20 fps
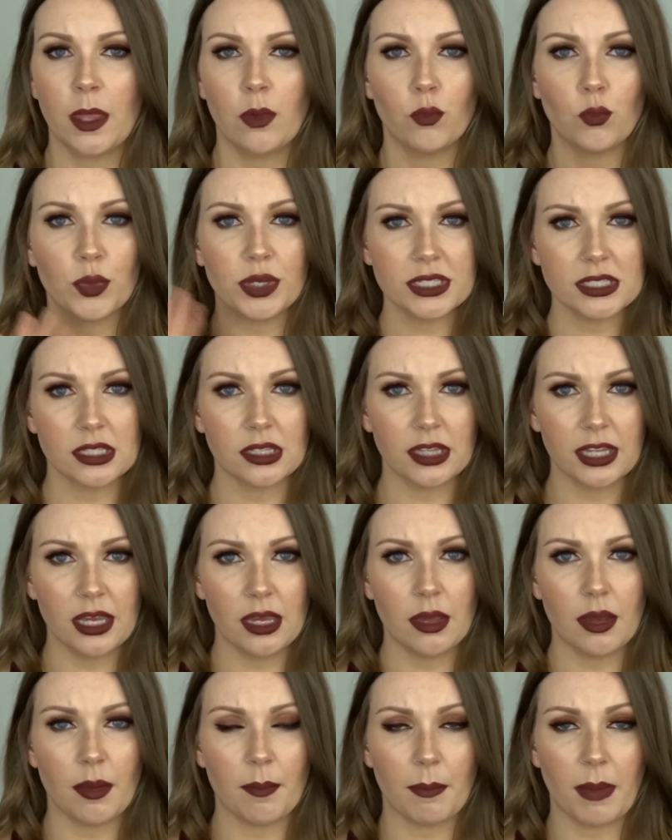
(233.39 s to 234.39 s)

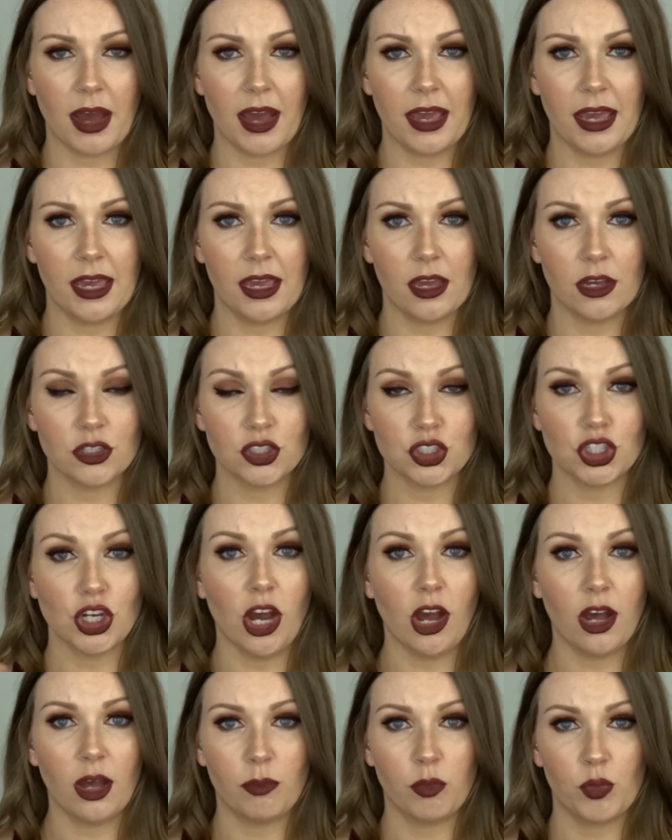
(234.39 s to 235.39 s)
recently my
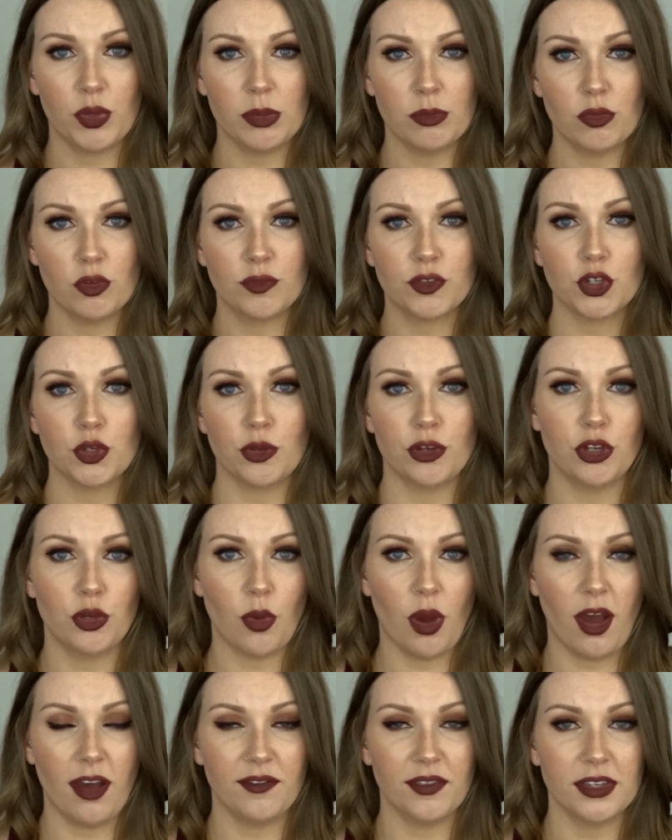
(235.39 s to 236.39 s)
job, we moved to a new
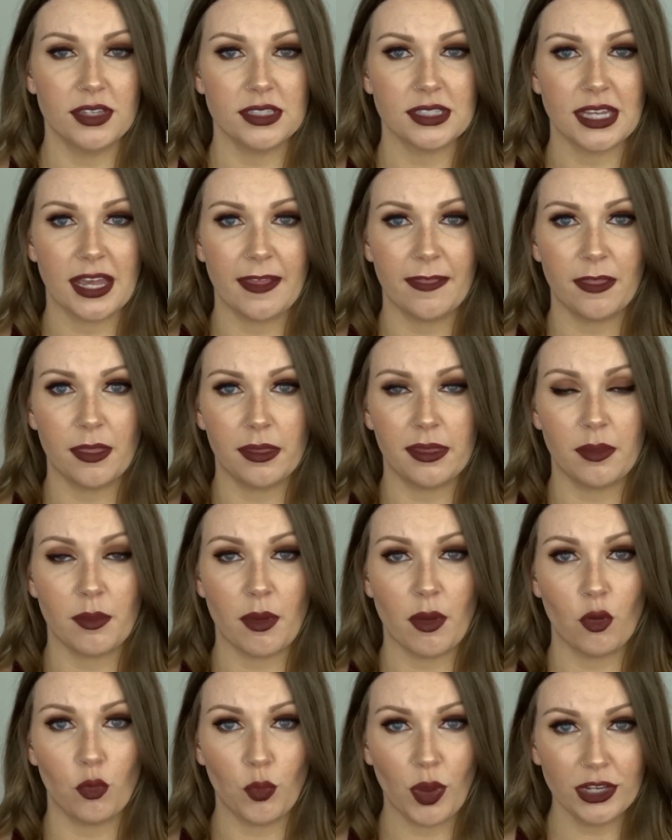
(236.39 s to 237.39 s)
office, and the
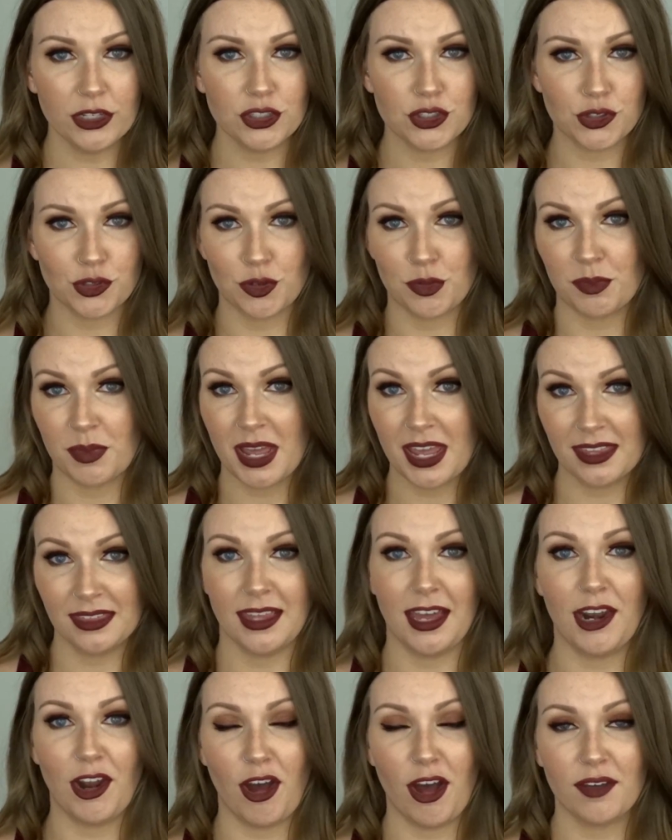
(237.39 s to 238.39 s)
restroom in
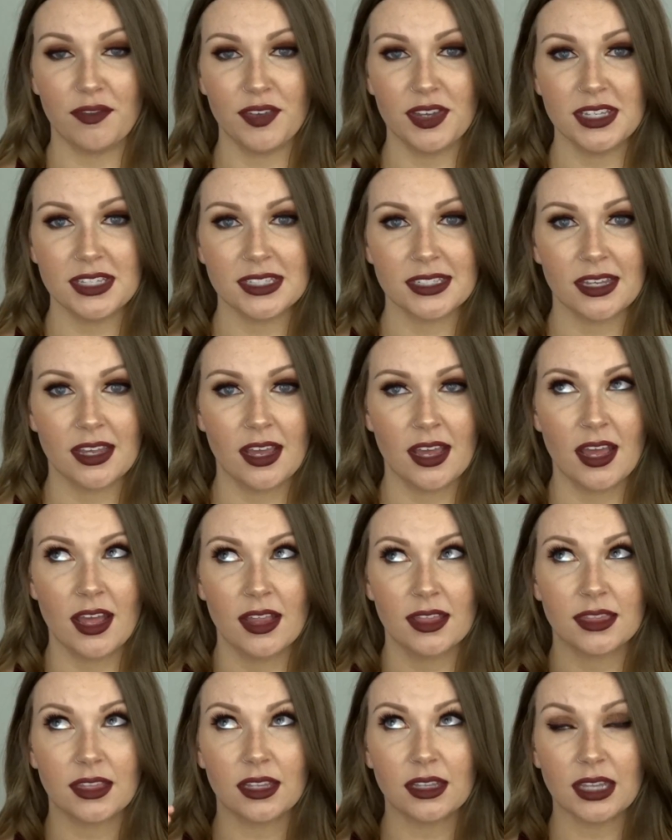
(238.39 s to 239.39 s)
that office,
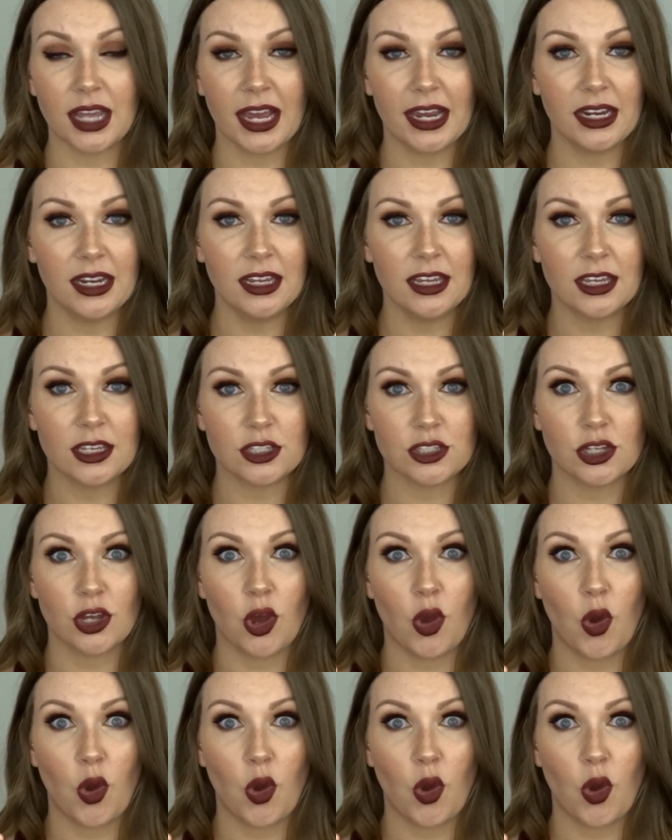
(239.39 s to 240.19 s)
the lighting is